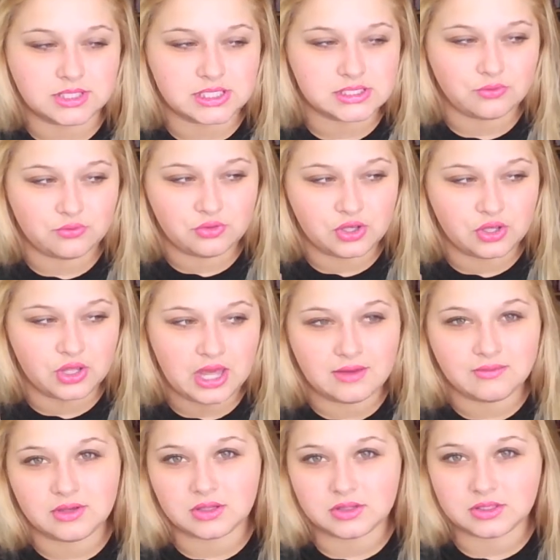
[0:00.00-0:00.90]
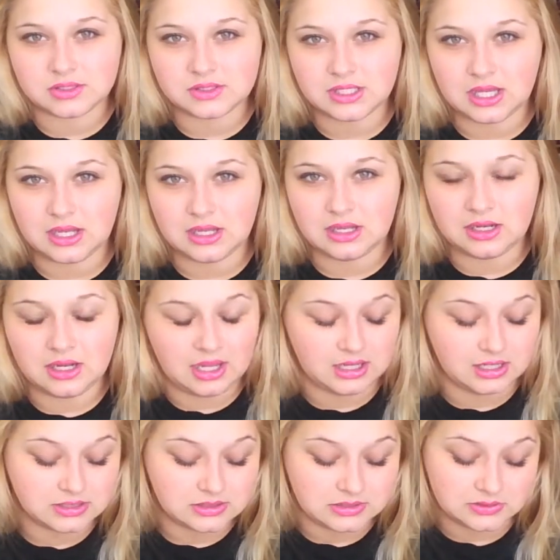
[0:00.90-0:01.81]
it doesn't feel heavy on the skin,
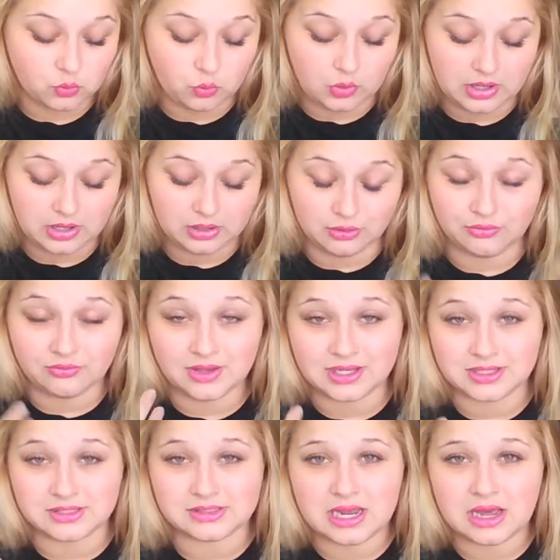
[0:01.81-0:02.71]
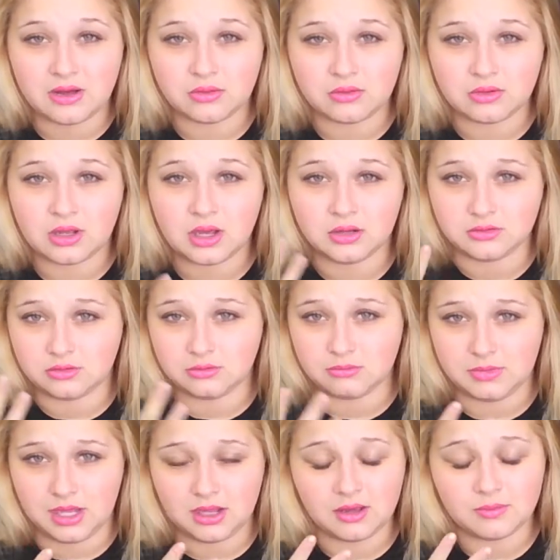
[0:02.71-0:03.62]
and it doesn't weigh your face down under
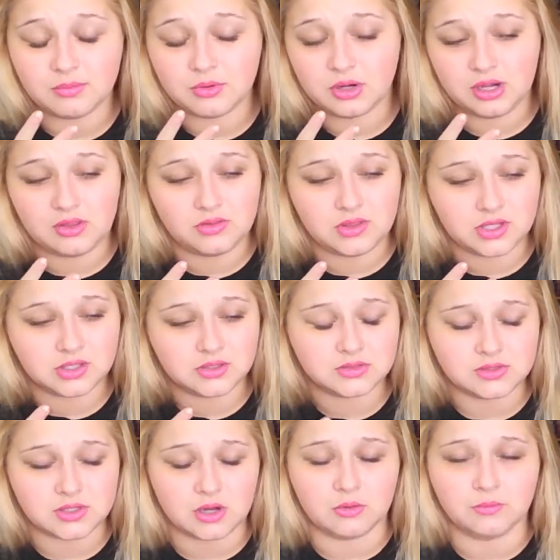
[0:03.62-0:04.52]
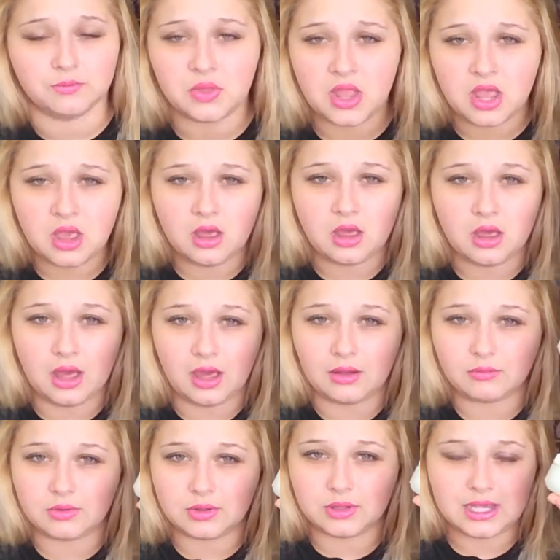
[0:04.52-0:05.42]
makeup or anything. So
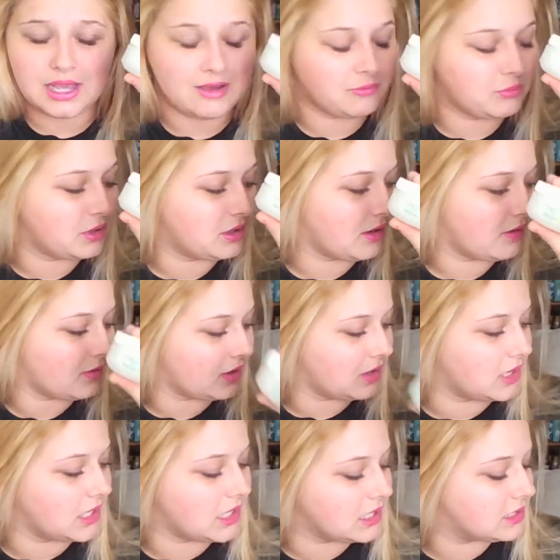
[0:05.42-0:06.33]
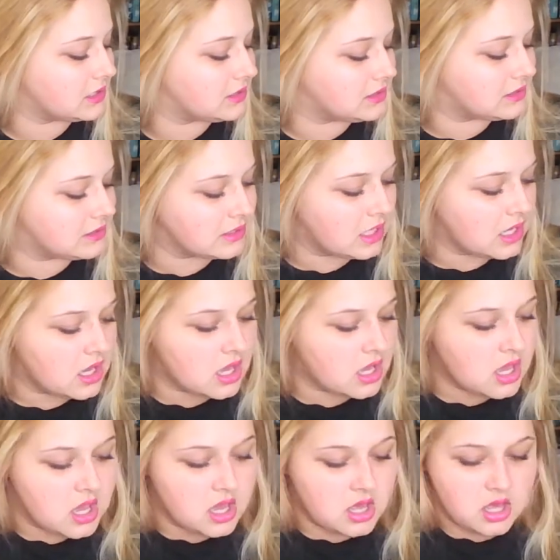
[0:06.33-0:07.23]
I really have been loving this.
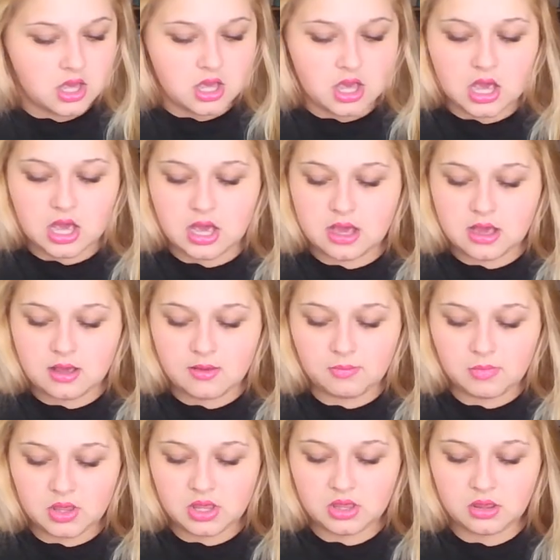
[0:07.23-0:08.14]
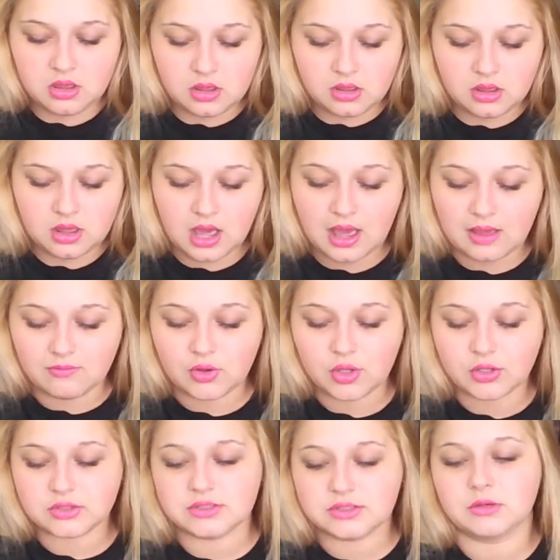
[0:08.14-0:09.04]
I've
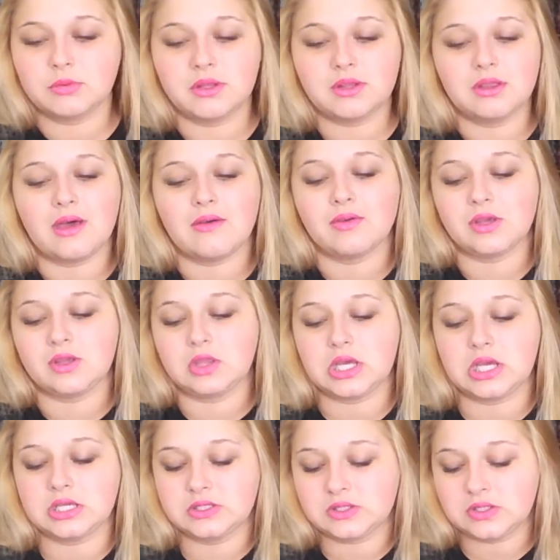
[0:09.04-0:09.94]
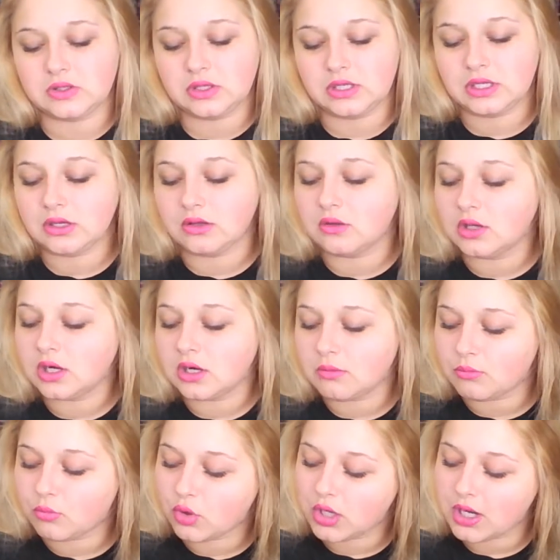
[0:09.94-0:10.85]
also been loving this Clean and
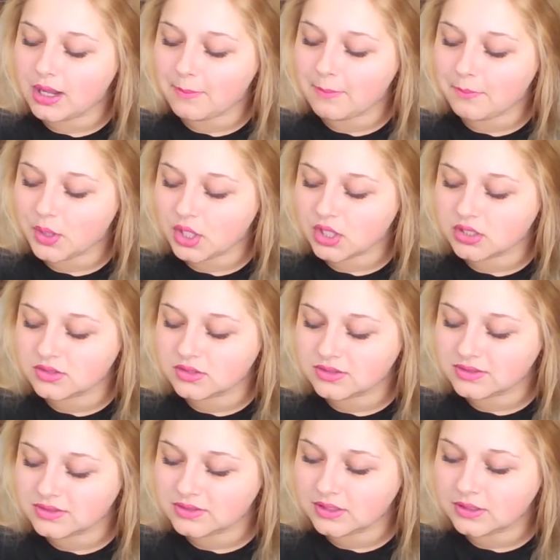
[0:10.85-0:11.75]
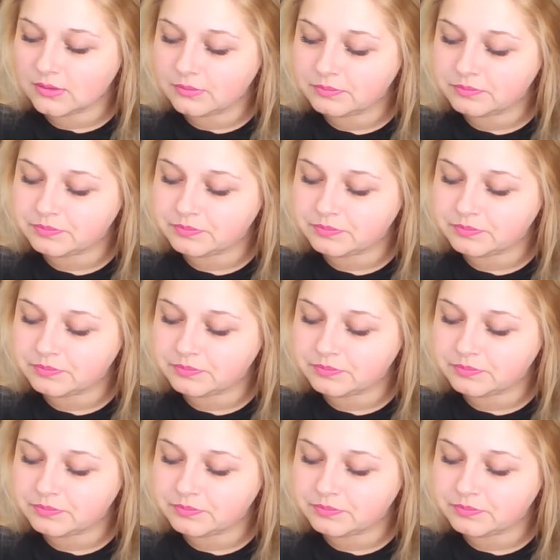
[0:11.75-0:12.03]
Clear Morning Burst